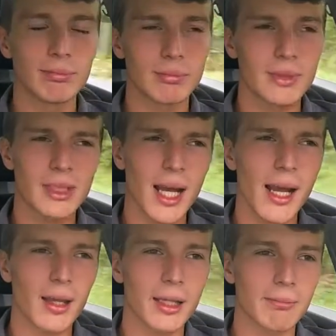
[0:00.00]

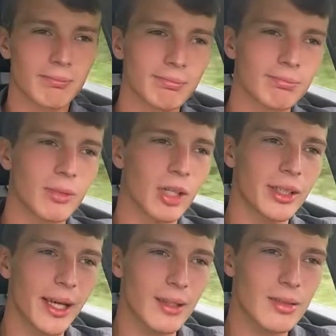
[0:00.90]
styling on
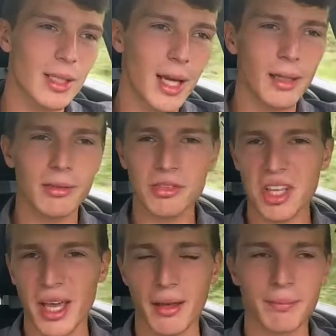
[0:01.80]
the outside is
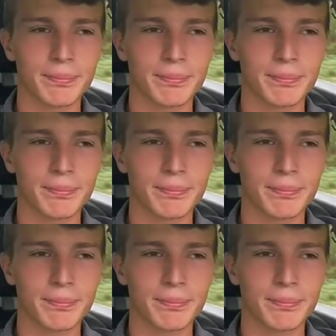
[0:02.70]
eh.